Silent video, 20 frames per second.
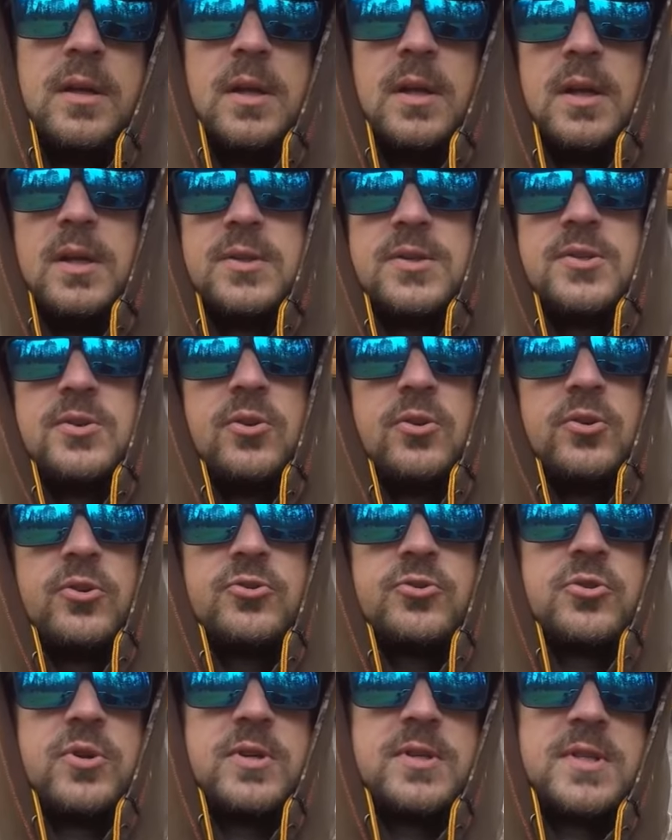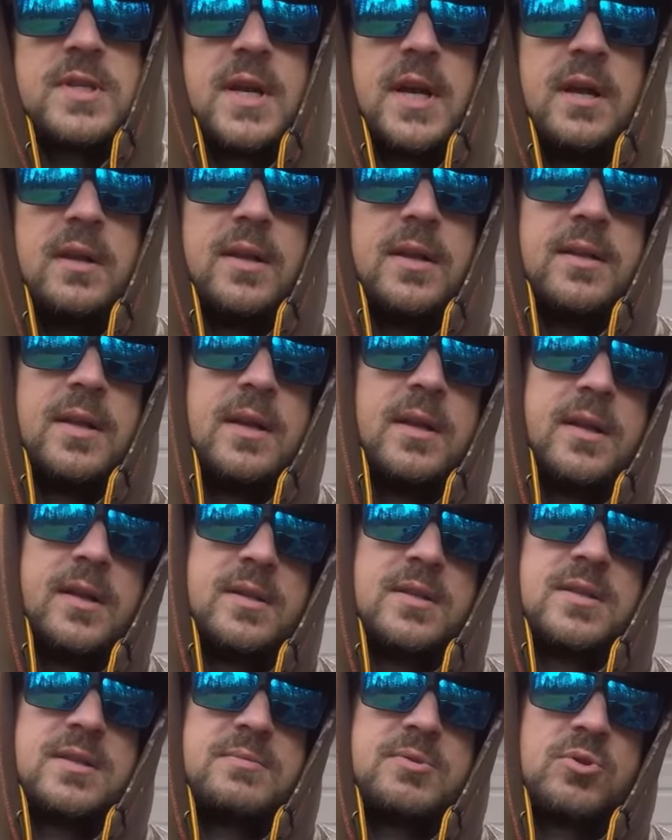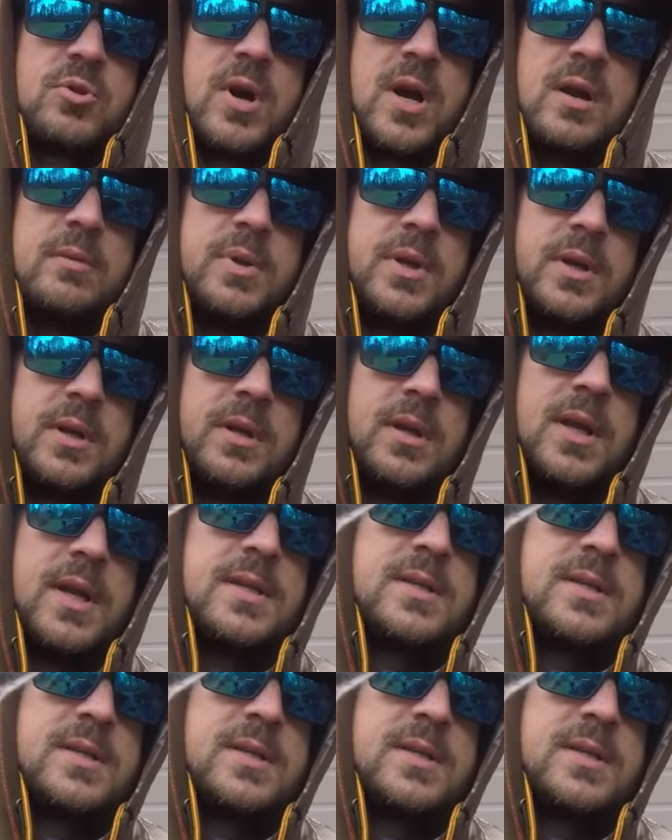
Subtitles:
It's Northern Strain style. Hit that like and subscribe, and let's